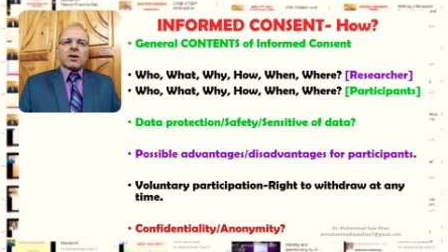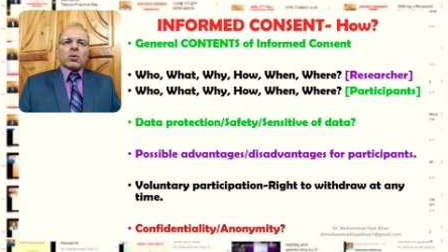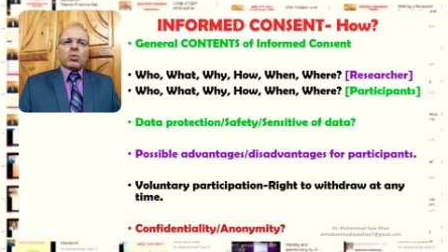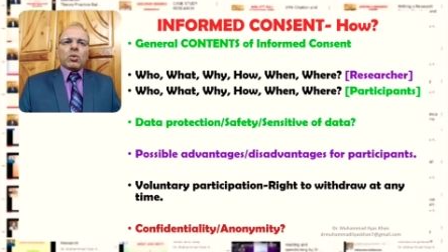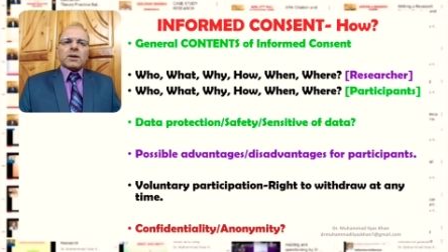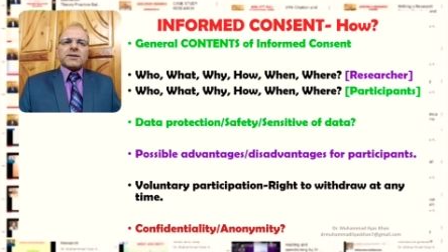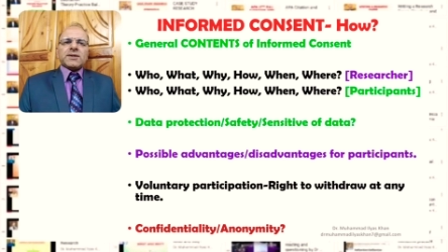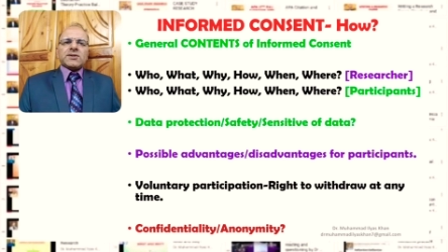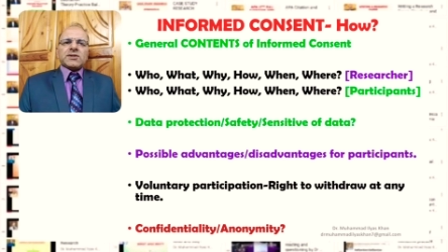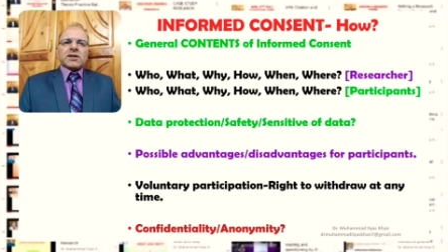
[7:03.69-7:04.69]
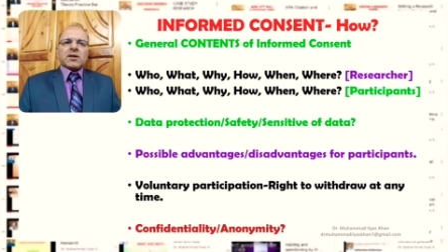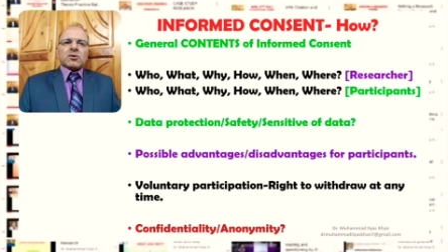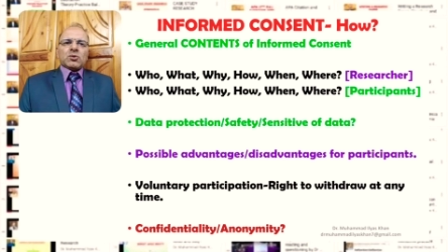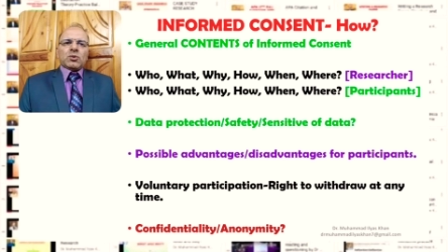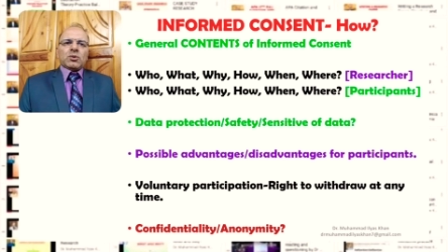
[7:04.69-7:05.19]
What is their
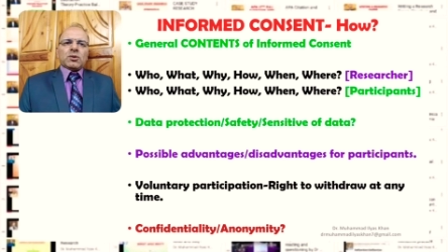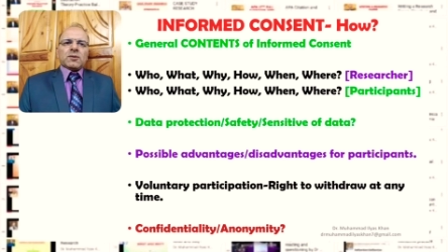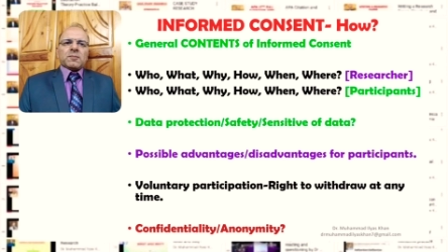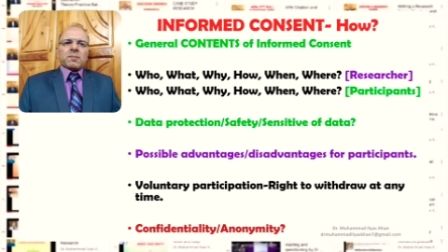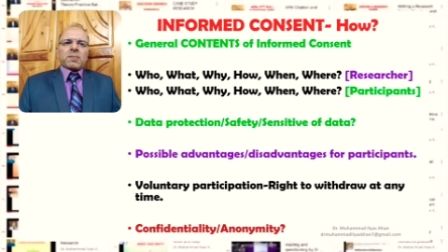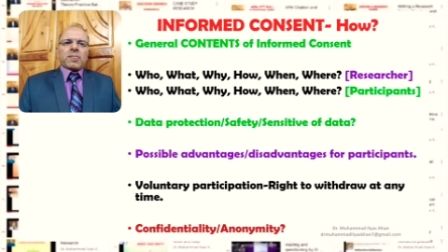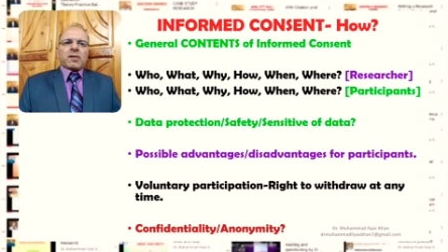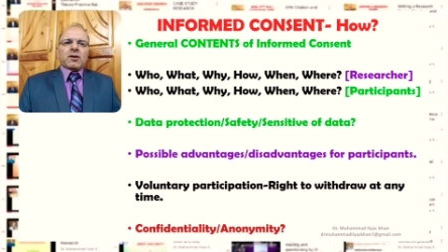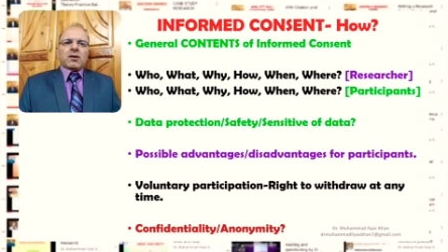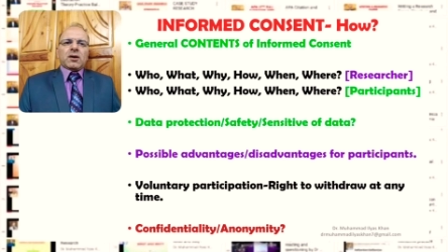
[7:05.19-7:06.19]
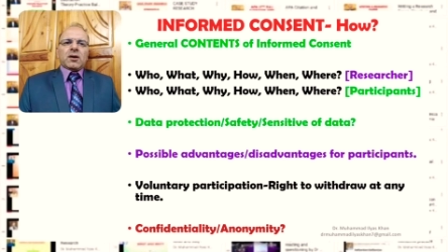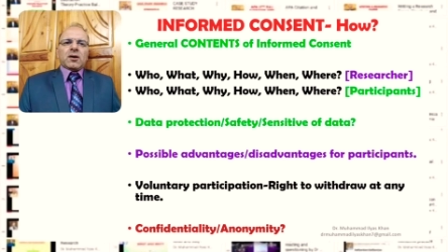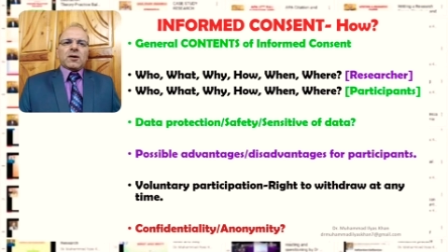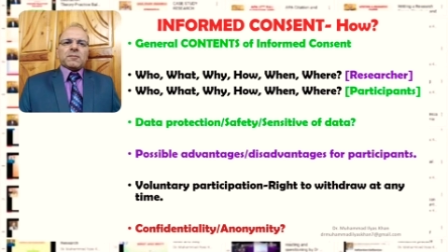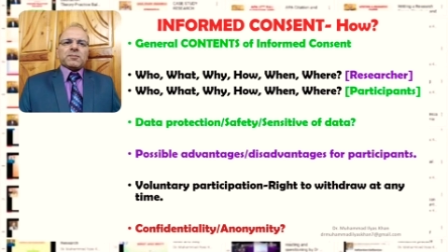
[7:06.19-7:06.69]
role
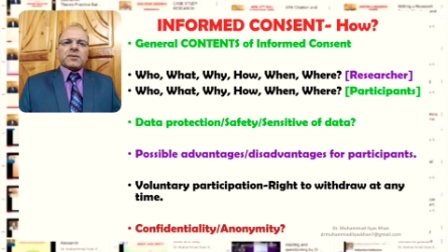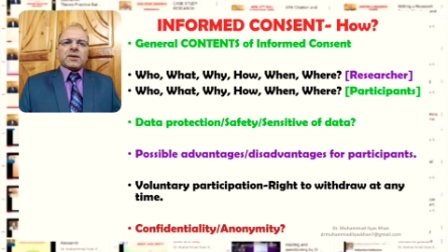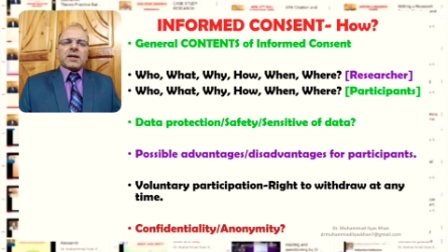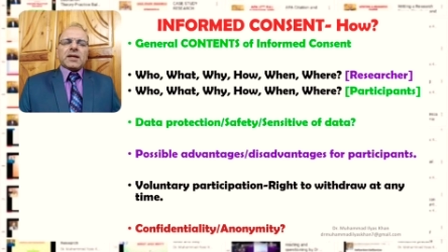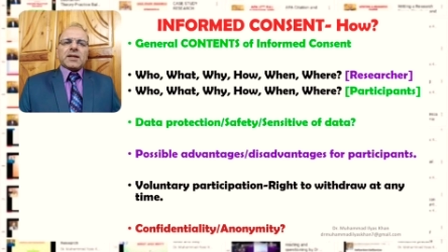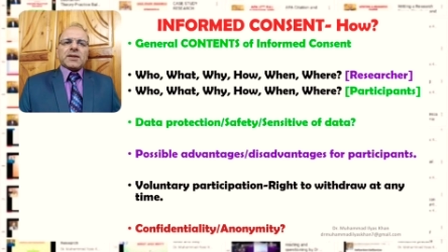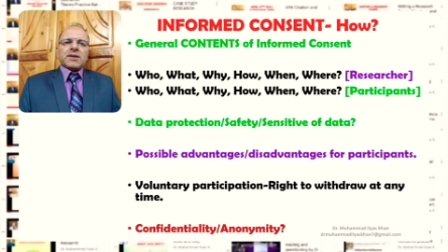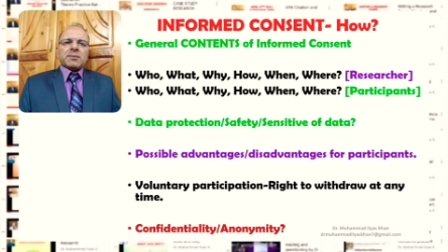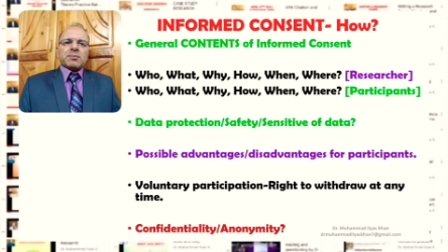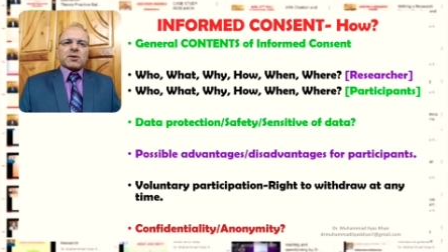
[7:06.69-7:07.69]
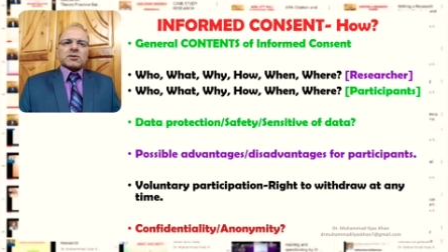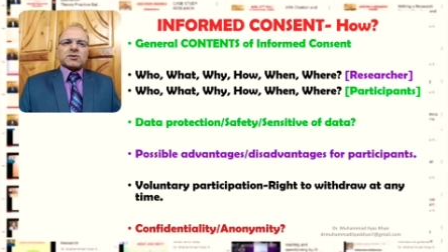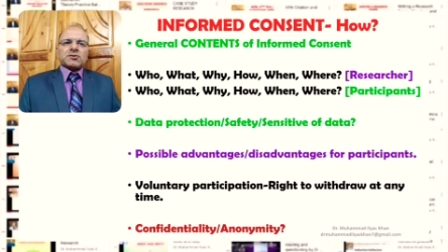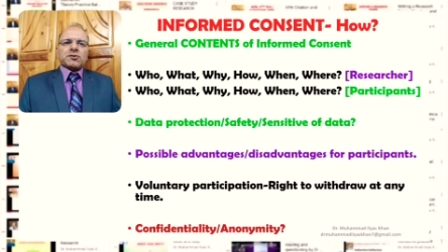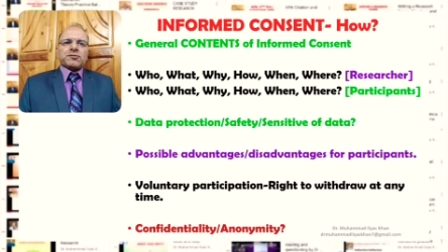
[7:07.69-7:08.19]
um, in the
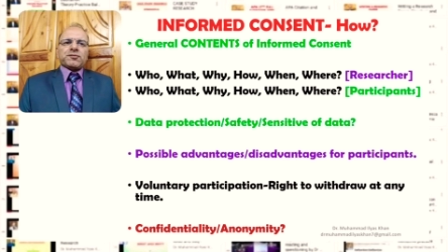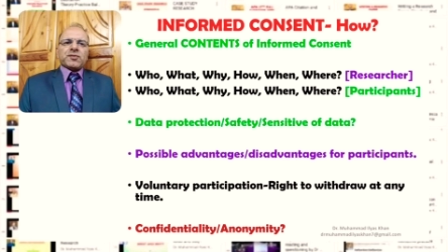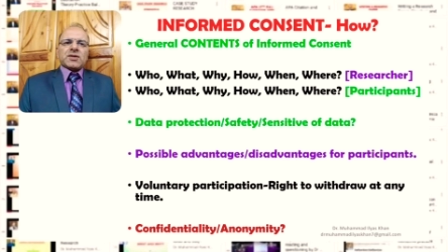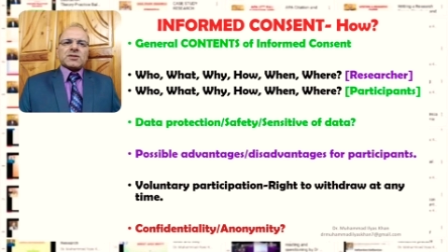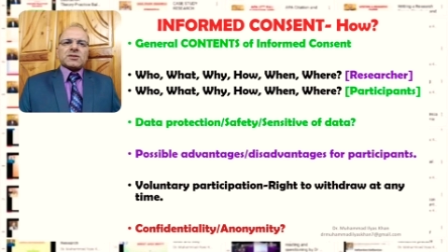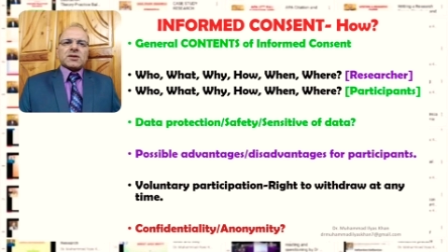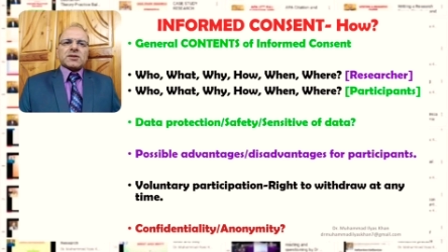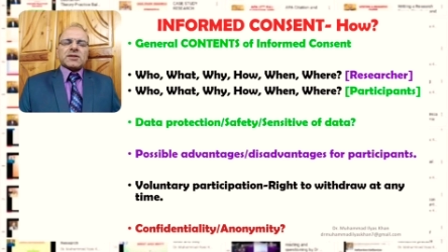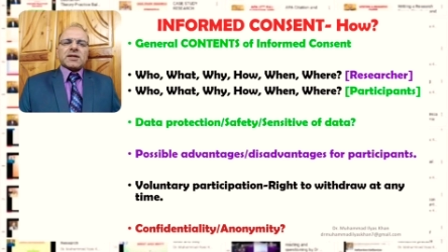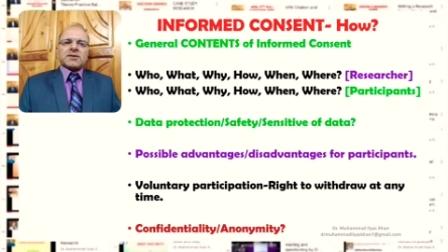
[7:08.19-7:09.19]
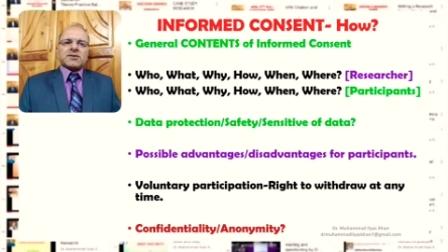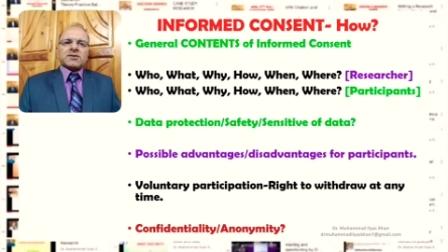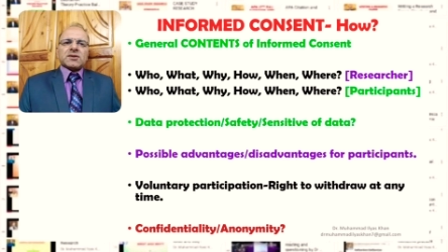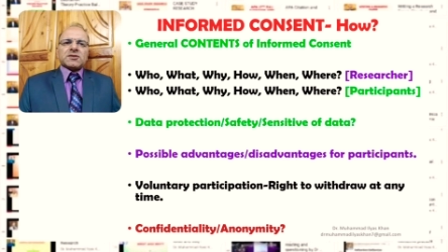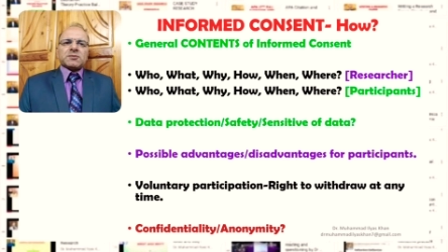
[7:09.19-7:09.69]
process of research, that is,
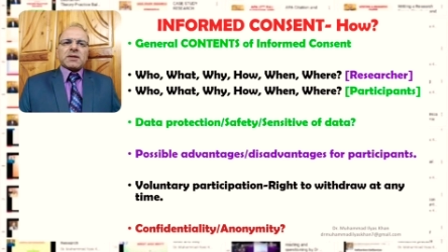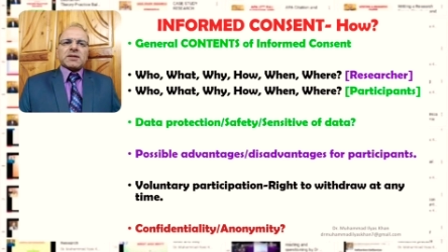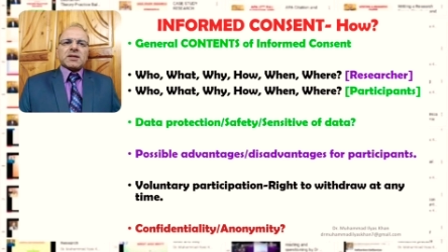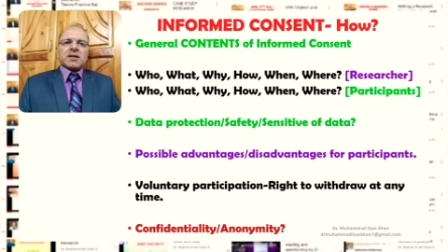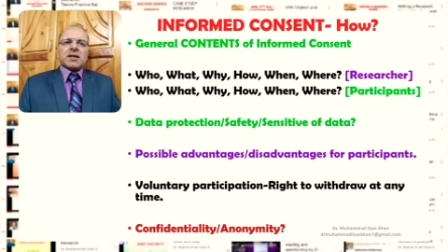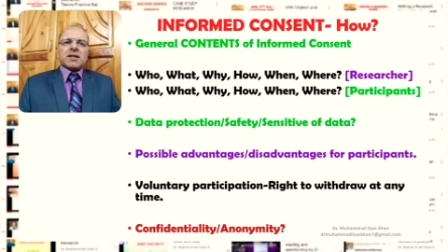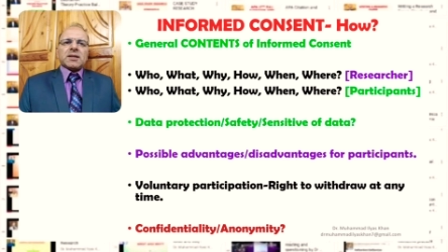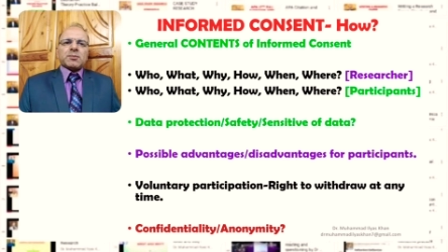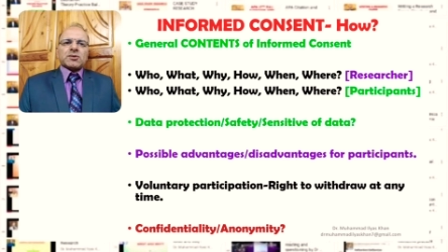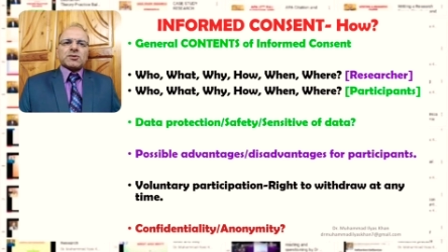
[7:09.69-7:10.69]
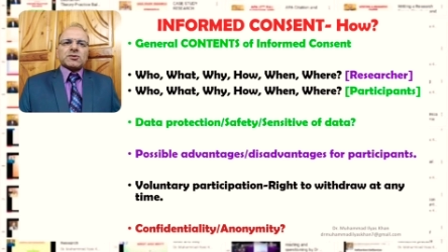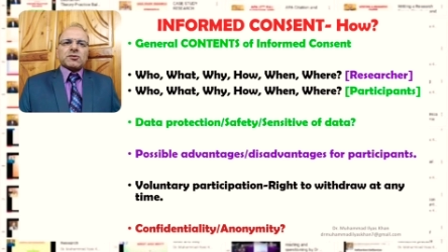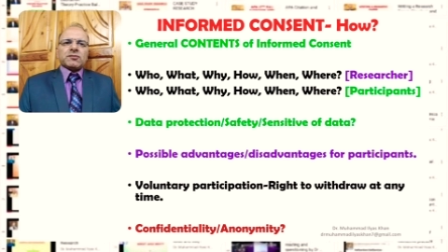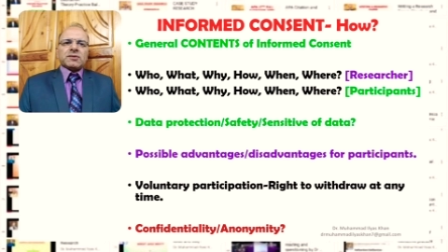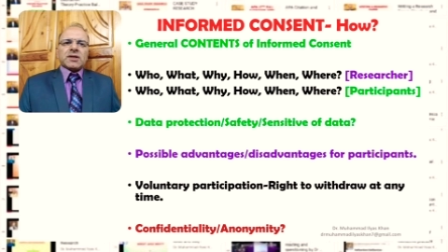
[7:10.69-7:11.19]
especially in the process
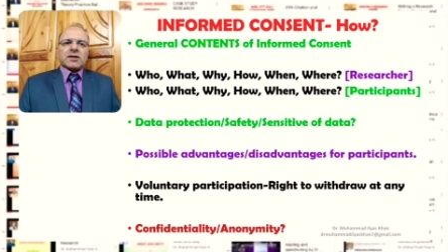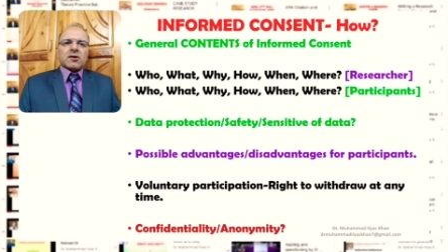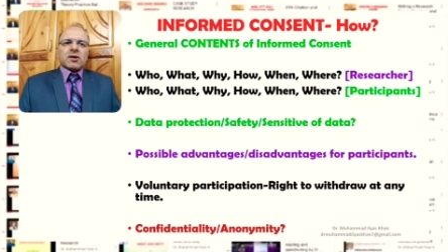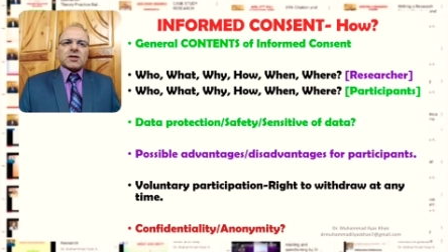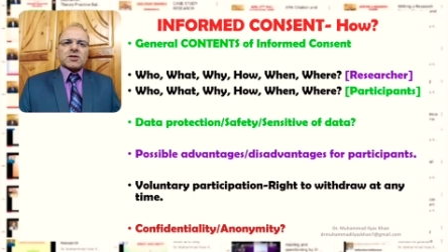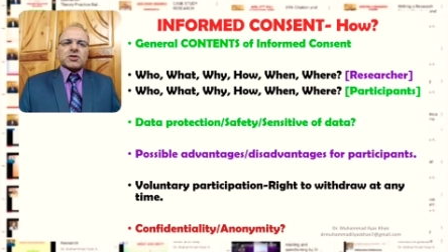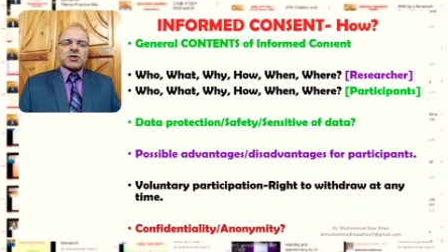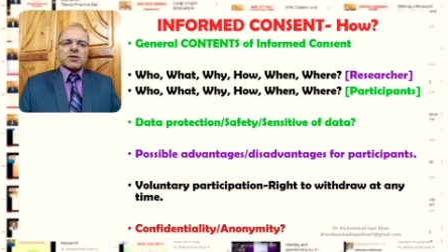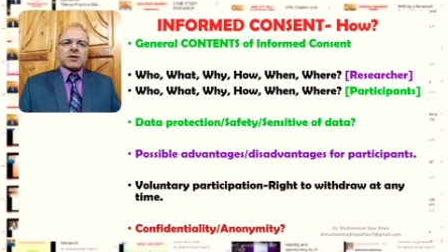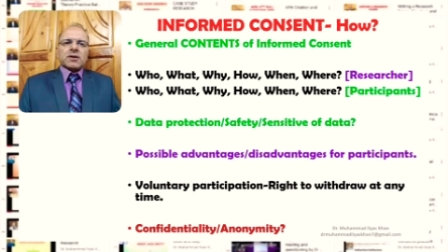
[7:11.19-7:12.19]
of data collection?